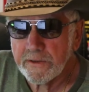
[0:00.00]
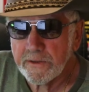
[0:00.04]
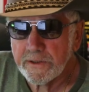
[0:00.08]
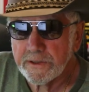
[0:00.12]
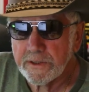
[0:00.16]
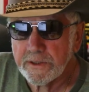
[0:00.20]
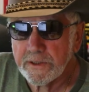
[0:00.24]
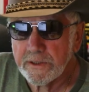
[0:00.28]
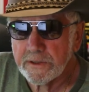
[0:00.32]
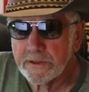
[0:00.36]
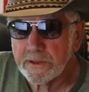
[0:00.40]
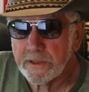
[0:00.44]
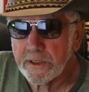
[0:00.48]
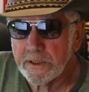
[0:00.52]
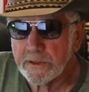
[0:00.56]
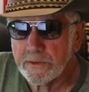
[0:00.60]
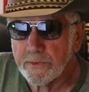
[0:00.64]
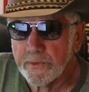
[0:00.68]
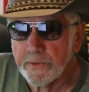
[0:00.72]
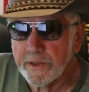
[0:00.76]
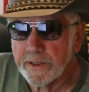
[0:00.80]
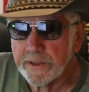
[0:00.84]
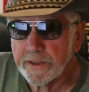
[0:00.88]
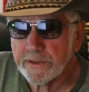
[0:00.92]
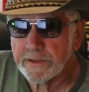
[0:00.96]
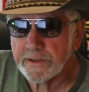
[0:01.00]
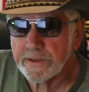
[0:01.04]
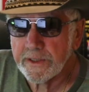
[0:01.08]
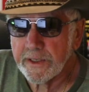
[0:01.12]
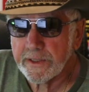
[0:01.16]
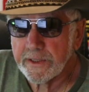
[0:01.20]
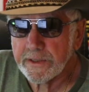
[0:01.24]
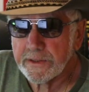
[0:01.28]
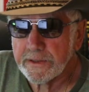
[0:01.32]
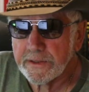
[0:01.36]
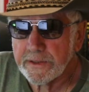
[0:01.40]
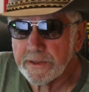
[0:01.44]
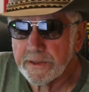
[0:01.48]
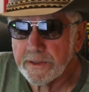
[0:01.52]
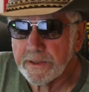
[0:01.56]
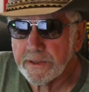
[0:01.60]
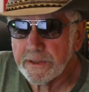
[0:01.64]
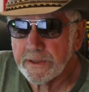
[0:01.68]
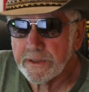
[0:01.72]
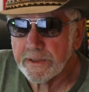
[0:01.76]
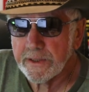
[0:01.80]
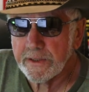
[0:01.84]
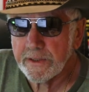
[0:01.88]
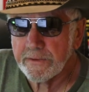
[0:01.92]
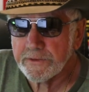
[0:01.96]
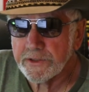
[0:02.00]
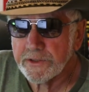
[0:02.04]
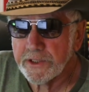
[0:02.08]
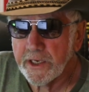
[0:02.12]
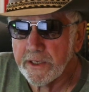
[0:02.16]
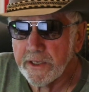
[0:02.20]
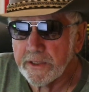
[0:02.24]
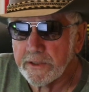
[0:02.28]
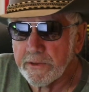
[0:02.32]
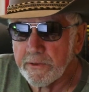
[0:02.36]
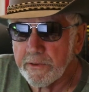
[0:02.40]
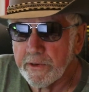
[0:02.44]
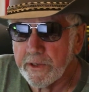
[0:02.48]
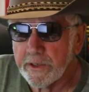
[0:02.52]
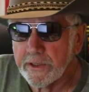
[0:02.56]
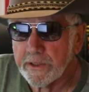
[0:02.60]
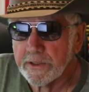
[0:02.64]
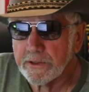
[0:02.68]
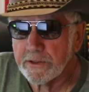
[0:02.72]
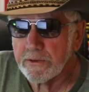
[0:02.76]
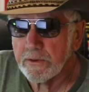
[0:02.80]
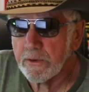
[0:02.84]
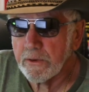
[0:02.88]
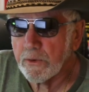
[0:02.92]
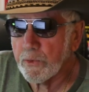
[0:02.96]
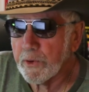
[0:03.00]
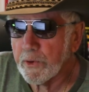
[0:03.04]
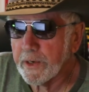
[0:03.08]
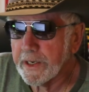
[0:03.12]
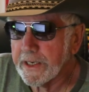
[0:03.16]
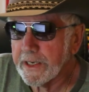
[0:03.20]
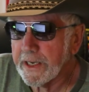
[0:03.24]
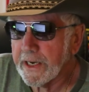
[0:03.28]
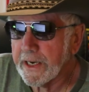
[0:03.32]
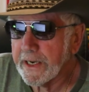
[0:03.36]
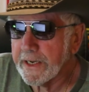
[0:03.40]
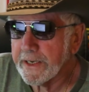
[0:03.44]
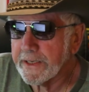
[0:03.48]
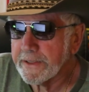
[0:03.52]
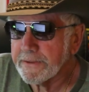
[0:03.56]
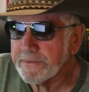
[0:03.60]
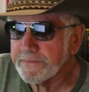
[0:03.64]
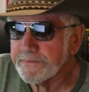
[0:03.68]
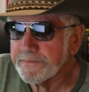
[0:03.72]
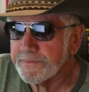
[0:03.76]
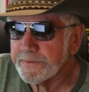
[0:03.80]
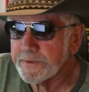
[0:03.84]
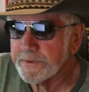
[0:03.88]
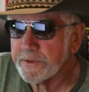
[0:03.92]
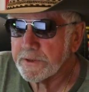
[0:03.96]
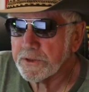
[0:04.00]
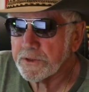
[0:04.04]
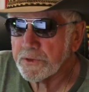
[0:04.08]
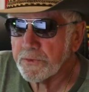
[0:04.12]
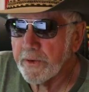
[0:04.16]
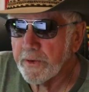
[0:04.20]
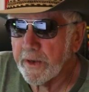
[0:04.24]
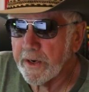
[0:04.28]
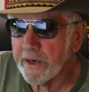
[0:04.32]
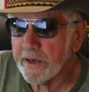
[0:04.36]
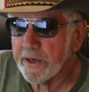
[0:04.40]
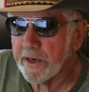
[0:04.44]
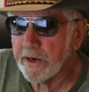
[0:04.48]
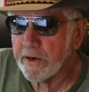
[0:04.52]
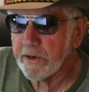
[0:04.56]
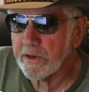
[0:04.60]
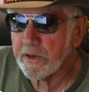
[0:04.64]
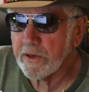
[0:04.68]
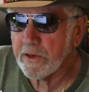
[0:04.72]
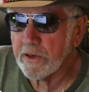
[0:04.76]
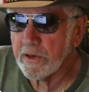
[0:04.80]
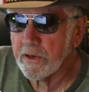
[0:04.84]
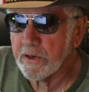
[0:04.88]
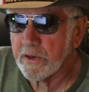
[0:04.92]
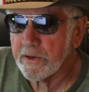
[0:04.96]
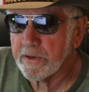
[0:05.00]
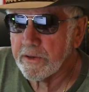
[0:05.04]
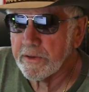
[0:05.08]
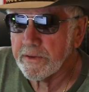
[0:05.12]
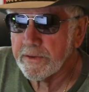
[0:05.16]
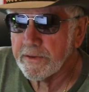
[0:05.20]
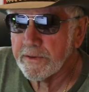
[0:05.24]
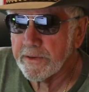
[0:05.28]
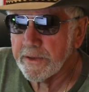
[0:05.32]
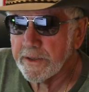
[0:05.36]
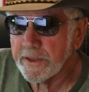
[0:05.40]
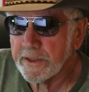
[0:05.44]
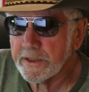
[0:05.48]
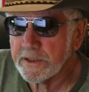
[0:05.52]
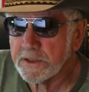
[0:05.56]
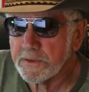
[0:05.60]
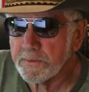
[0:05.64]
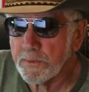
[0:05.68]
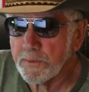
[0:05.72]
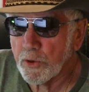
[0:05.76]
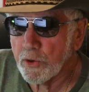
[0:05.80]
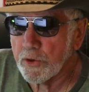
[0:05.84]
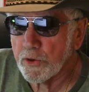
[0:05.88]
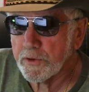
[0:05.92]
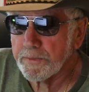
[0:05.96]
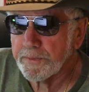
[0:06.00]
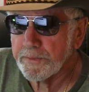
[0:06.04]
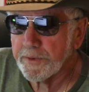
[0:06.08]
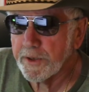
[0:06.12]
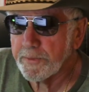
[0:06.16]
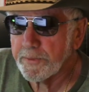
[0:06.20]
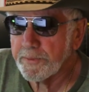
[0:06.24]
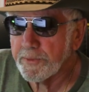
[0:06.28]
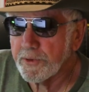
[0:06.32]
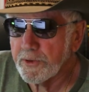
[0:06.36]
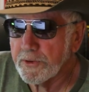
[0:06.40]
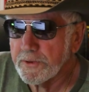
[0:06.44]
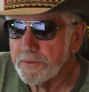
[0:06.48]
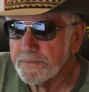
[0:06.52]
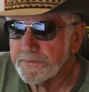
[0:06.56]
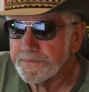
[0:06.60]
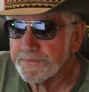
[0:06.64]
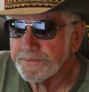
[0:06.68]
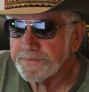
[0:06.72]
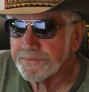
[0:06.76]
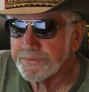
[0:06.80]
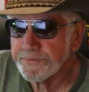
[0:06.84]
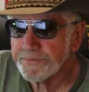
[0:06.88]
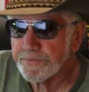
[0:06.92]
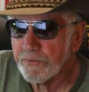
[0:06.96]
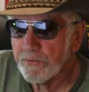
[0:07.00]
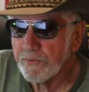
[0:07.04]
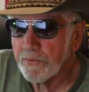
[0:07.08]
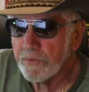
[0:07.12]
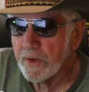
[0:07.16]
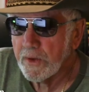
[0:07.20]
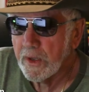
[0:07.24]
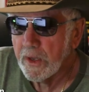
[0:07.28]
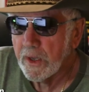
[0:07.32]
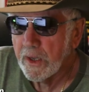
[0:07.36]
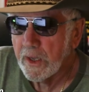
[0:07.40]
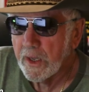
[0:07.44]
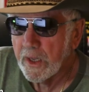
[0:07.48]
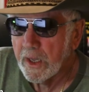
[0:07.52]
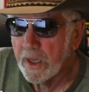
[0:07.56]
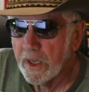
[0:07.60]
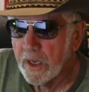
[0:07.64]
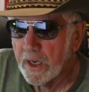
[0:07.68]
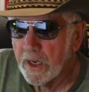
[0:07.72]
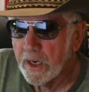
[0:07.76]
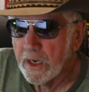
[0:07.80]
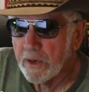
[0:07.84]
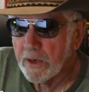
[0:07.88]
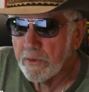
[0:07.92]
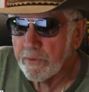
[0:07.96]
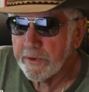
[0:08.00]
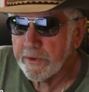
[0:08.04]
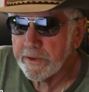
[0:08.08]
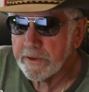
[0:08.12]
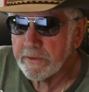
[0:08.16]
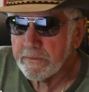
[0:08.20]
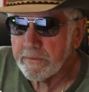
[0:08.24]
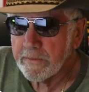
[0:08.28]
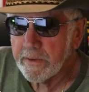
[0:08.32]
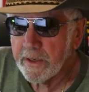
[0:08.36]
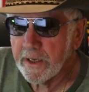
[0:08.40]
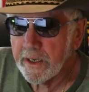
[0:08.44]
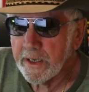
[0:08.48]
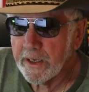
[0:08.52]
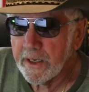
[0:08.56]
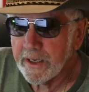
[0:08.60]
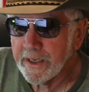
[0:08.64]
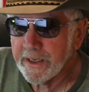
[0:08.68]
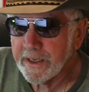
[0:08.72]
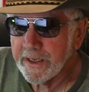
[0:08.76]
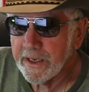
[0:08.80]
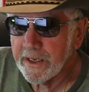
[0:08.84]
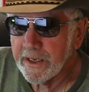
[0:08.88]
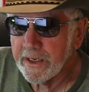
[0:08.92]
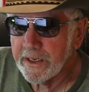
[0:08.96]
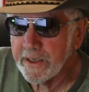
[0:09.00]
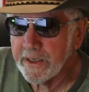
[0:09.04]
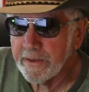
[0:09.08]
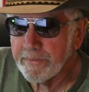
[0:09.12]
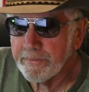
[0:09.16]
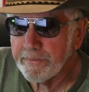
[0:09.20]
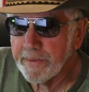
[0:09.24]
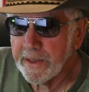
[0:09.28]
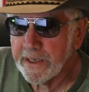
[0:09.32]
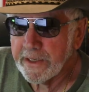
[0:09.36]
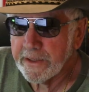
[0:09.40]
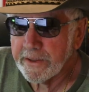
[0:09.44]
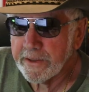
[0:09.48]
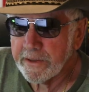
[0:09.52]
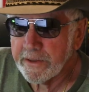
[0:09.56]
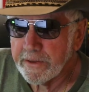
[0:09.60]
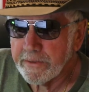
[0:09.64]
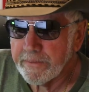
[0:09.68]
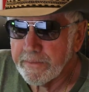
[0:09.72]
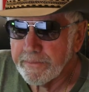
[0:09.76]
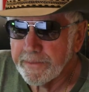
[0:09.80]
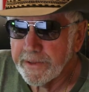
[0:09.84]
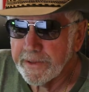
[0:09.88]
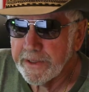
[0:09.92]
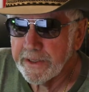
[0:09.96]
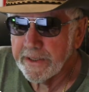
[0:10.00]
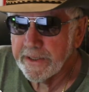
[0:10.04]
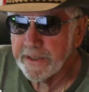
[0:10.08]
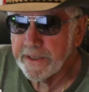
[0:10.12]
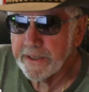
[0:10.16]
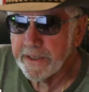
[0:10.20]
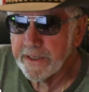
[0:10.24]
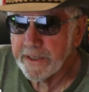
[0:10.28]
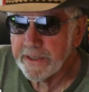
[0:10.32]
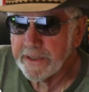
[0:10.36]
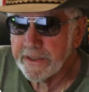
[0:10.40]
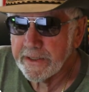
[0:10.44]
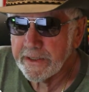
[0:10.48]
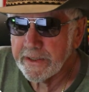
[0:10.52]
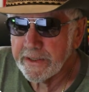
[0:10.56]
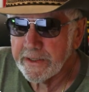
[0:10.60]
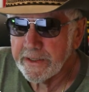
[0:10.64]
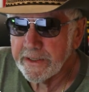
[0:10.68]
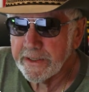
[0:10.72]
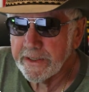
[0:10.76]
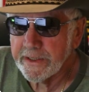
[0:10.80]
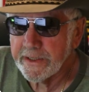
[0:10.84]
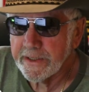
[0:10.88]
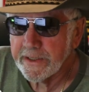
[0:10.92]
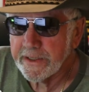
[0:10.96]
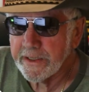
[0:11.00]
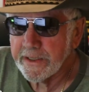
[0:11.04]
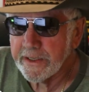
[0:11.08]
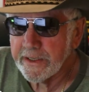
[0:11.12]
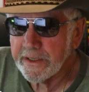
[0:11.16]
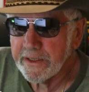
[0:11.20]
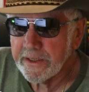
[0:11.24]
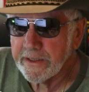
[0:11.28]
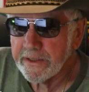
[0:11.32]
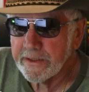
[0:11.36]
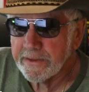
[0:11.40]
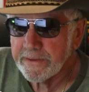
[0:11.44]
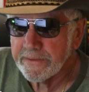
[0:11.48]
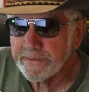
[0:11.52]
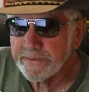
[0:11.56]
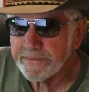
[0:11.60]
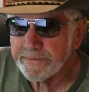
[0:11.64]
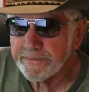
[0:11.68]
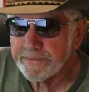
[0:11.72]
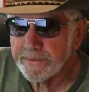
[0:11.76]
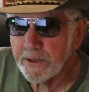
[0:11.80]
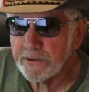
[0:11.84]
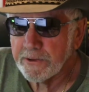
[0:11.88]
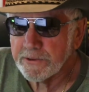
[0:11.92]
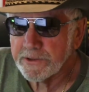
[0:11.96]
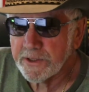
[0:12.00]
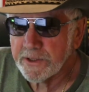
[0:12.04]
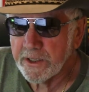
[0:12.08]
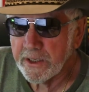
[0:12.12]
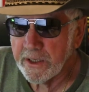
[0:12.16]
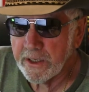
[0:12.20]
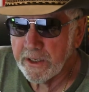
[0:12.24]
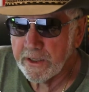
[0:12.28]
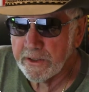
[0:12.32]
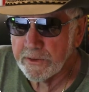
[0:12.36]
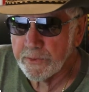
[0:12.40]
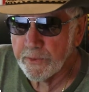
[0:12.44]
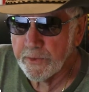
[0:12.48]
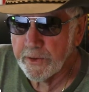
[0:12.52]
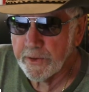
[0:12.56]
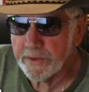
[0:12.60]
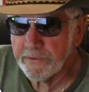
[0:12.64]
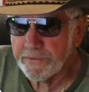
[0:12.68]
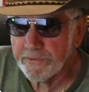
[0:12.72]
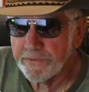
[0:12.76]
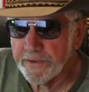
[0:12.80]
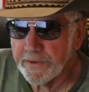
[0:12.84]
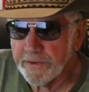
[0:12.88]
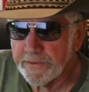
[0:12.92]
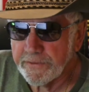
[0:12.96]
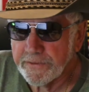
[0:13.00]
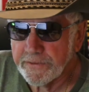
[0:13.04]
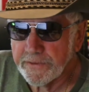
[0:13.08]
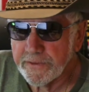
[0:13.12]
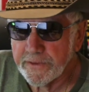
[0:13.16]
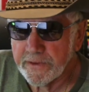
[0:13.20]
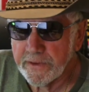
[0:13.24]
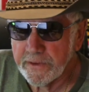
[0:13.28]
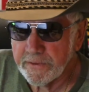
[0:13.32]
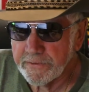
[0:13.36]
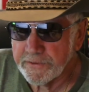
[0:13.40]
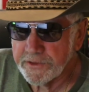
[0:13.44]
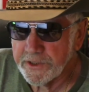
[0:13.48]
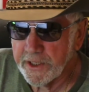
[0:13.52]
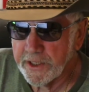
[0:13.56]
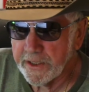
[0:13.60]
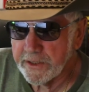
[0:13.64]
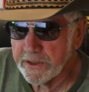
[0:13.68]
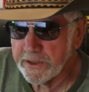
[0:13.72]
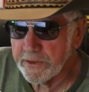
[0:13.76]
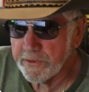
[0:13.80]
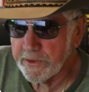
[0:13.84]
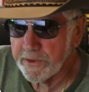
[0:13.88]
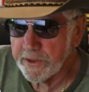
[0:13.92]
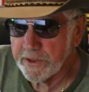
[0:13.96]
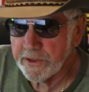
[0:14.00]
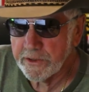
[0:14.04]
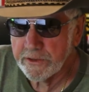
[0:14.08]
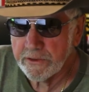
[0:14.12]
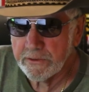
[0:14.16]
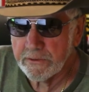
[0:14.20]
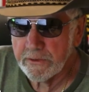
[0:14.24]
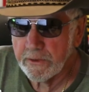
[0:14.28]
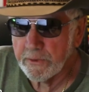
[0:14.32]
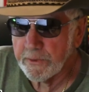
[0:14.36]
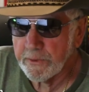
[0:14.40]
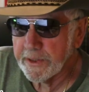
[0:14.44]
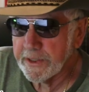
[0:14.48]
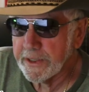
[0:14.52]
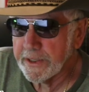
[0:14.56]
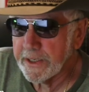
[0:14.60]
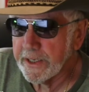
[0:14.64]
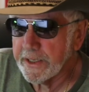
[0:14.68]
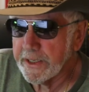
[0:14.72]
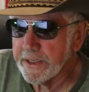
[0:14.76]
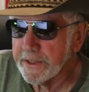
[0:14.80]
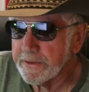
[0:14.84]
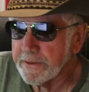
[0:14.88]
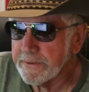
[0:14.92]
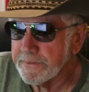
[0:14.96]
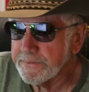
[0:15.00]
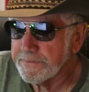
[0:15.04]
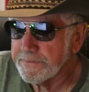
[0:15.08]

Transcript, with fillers: This is the 26th of January 2019. Just read an article on Explore People written by Kelly Bender, B-E-N-D-E-R, posted on the 25th of January 2019.